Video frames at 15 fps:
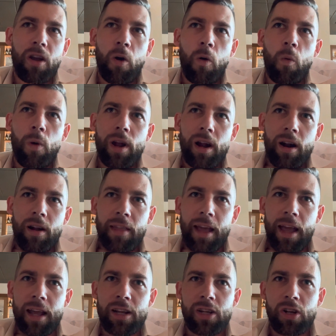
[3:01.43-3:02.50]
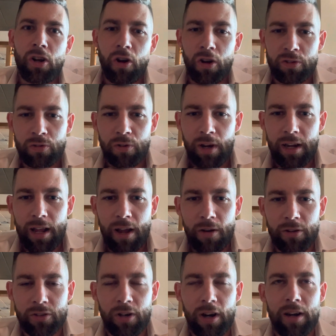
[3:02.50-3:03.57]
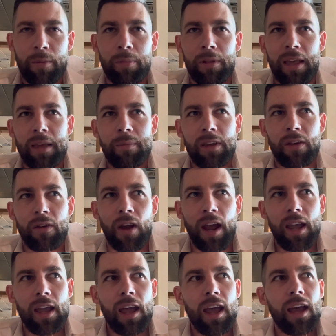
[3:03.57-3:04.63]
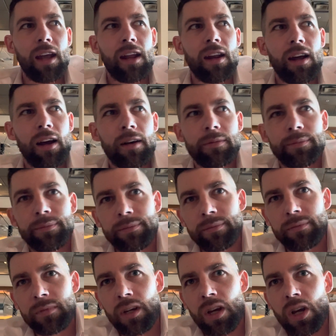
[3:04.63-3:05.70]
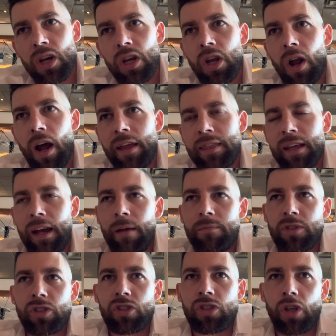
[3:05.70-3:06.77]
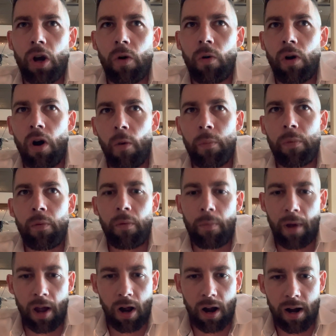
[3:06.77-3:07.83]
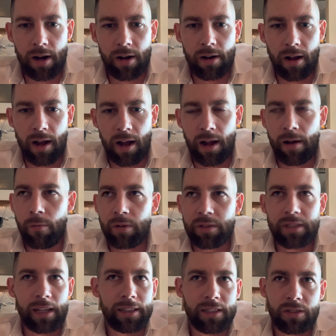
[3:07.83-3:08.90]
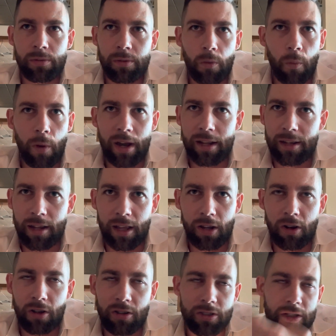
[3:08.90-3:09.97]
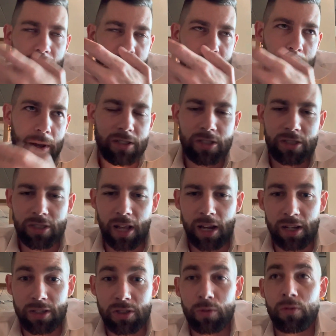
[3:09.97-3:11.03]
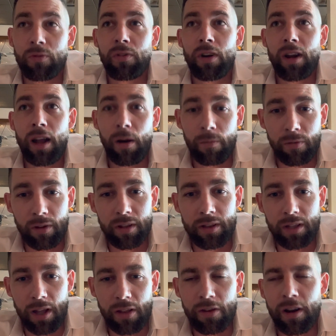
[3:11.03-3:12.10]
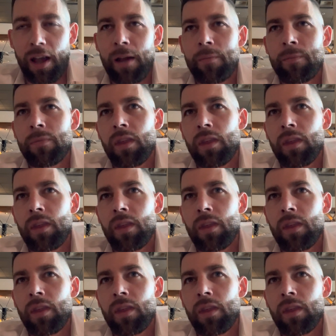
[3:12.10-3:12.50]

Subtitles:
aware that any girls right now are trying to play me, right? And you know, I think I'm just so open with my heart. Was like this with the wedding day girl. She gets mad. Jasenia, she was very helpful on the other day.